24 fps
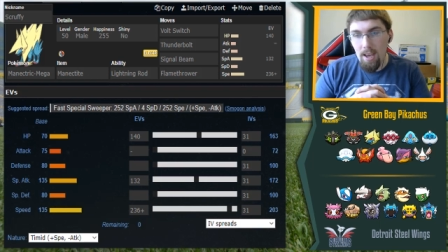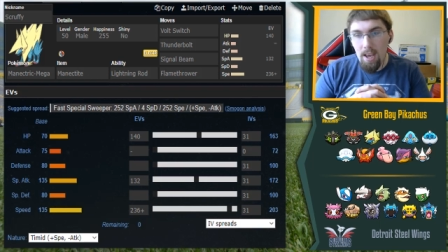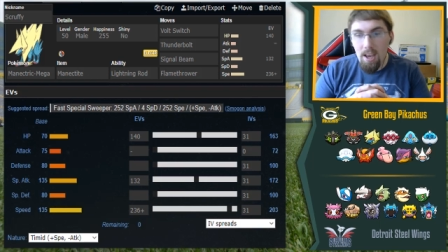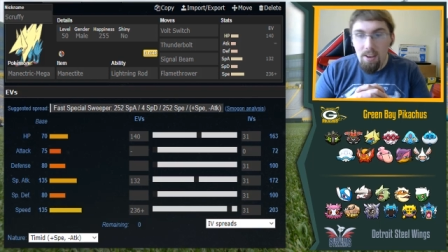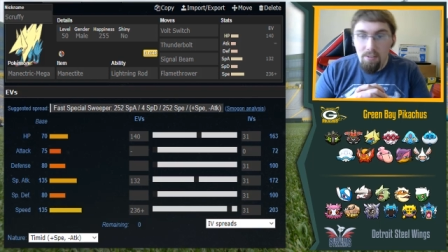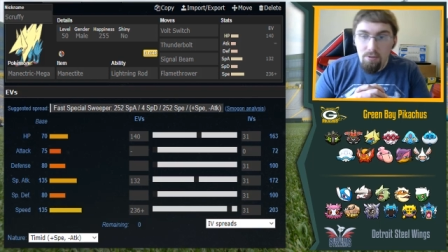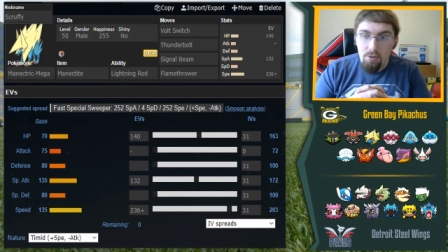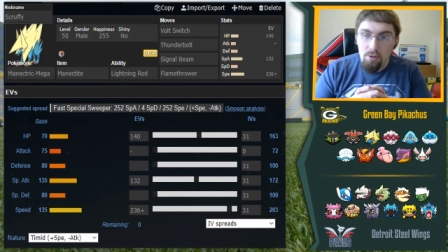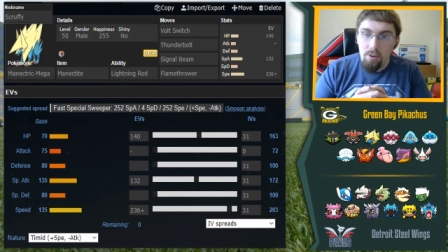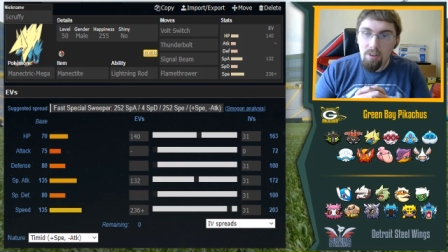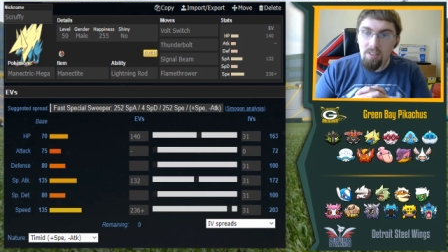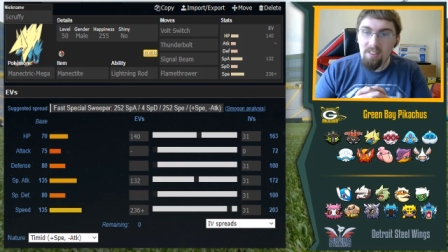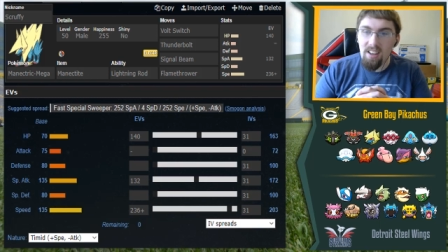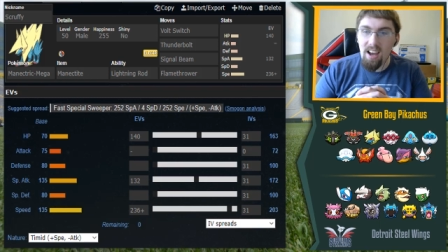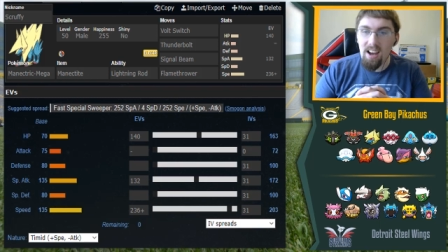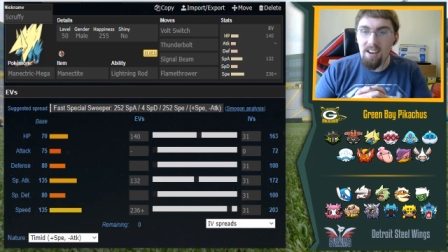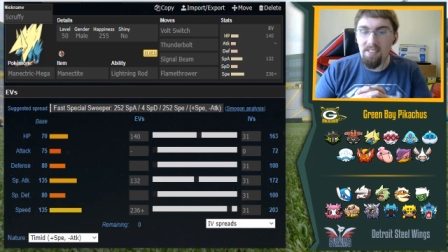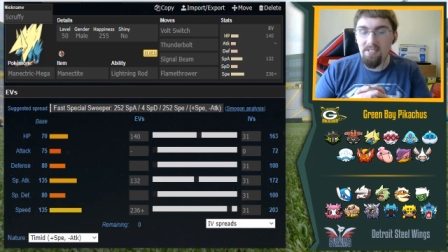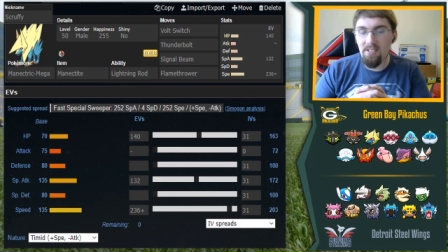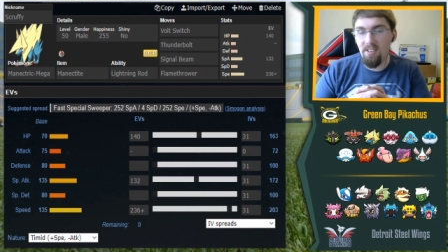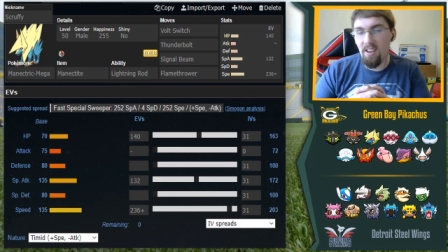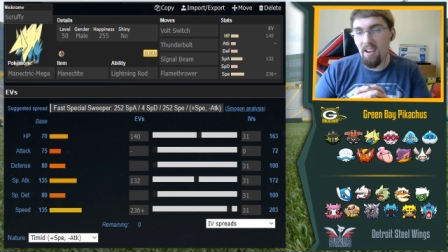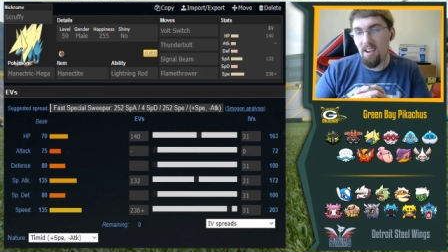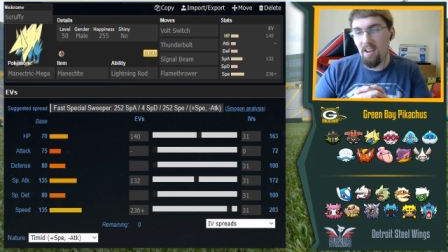If Drill's
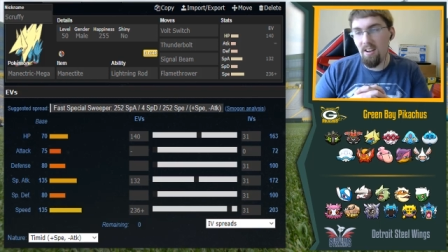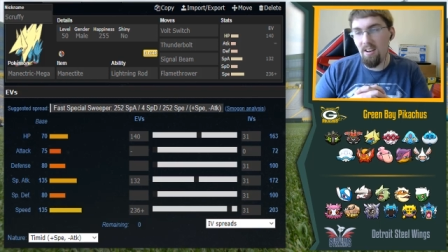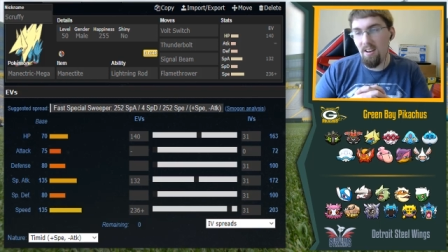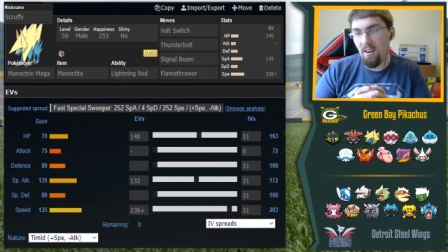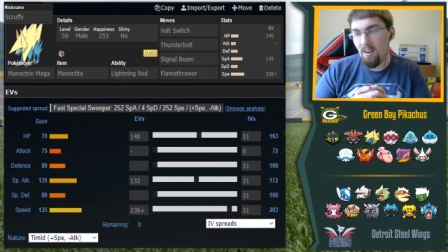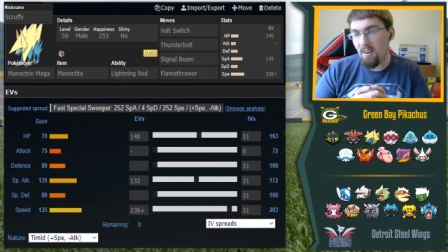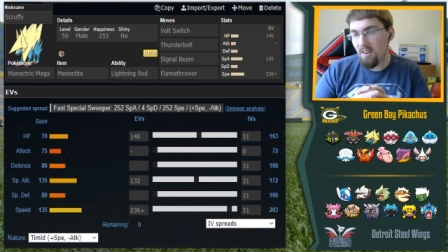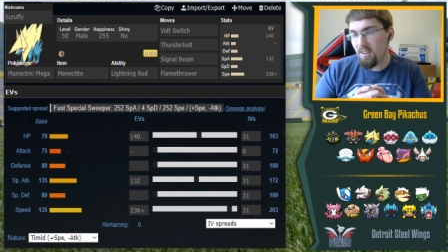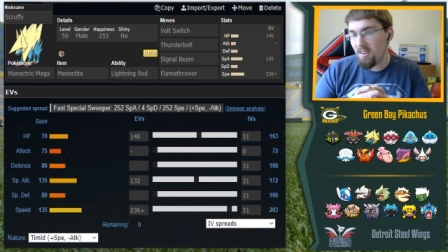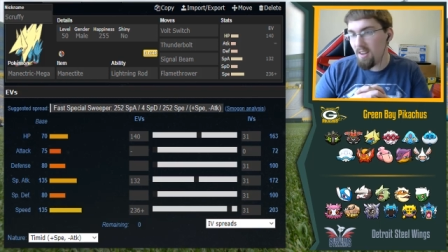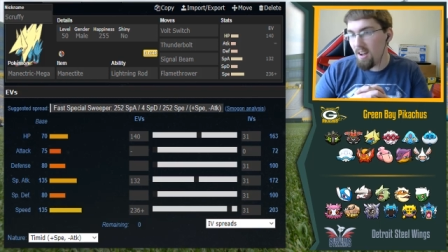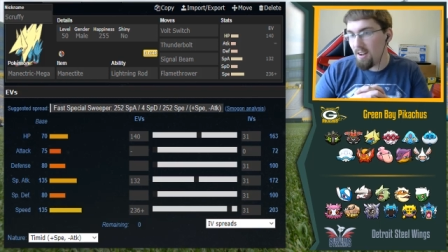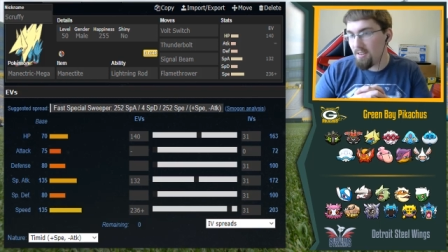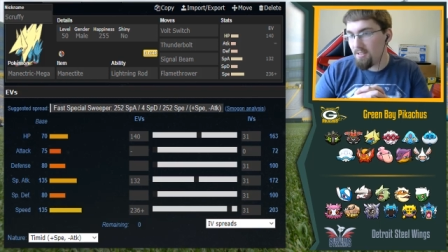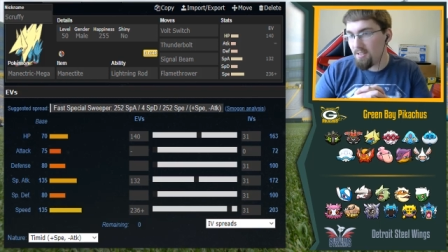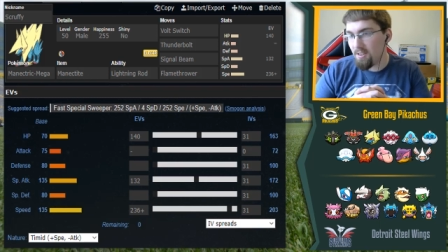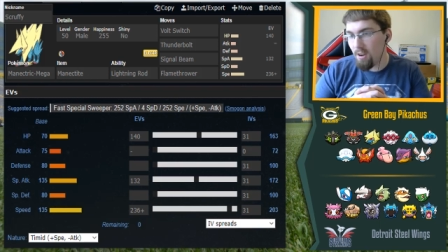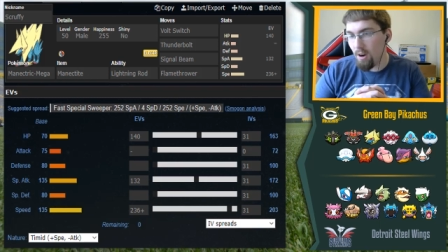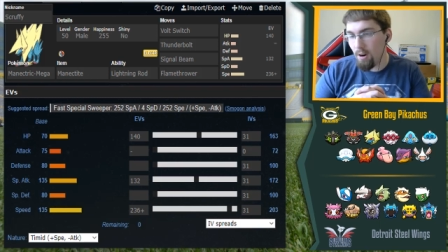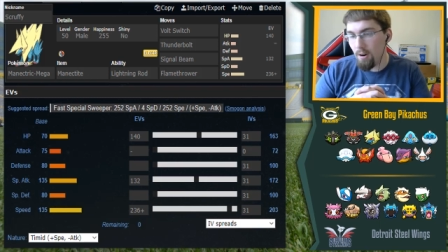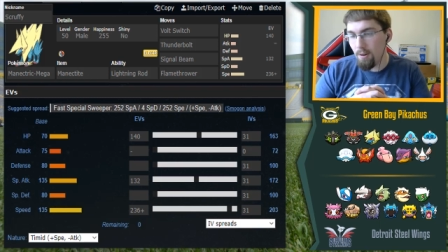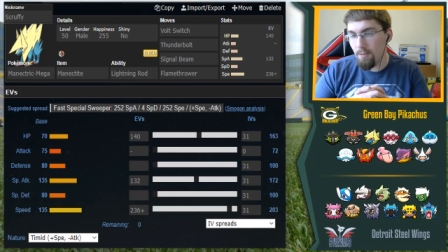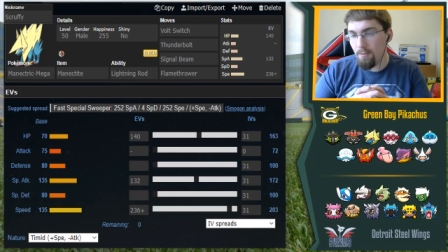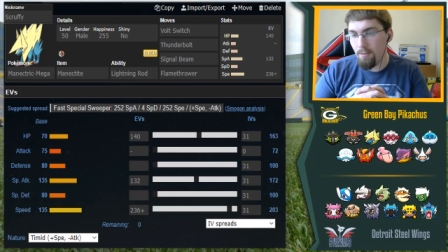out of sand and it's not
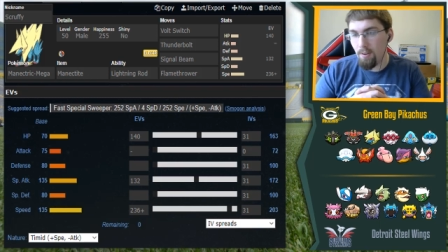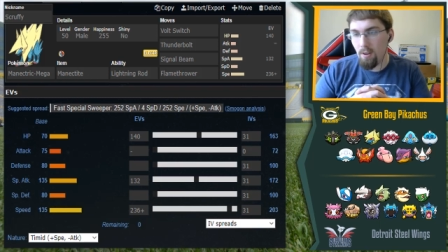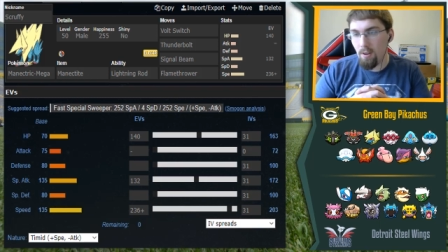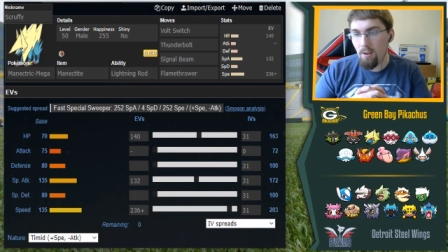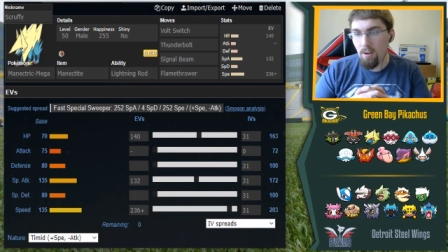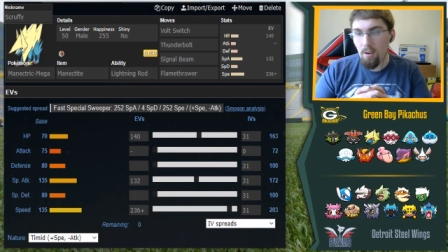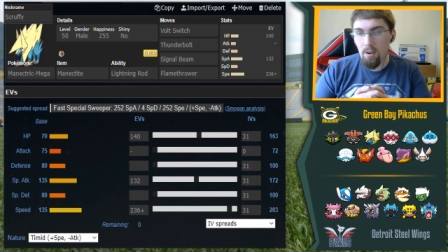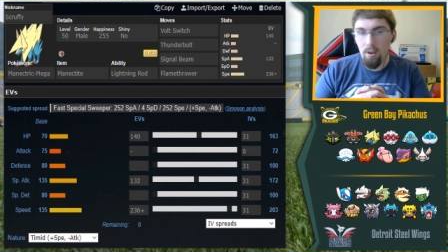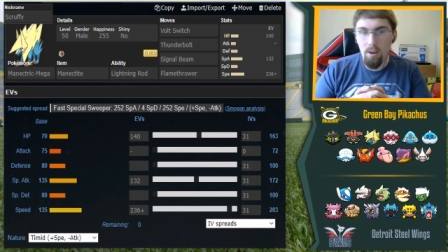Scarfed.